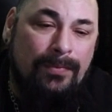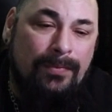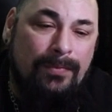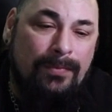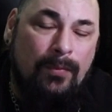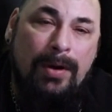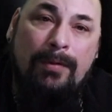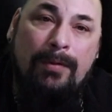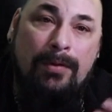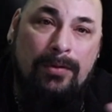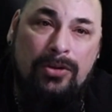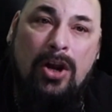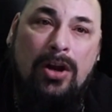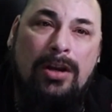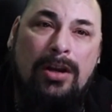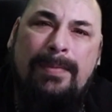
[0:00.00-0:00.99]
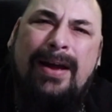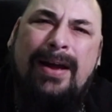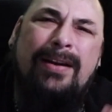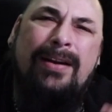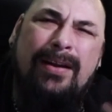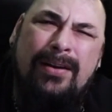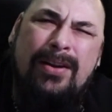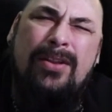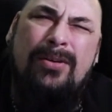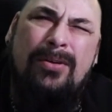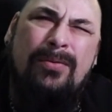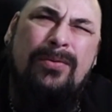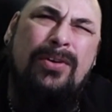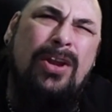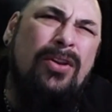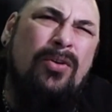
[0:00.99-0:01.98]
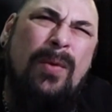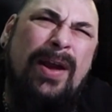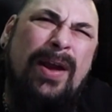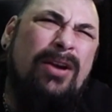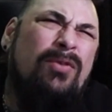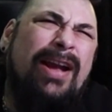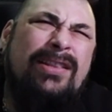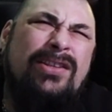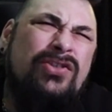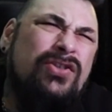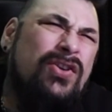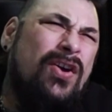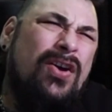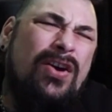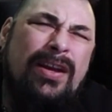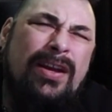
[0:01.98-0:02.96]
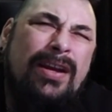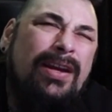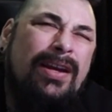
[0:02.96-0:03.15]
we were talking about another way to write the song.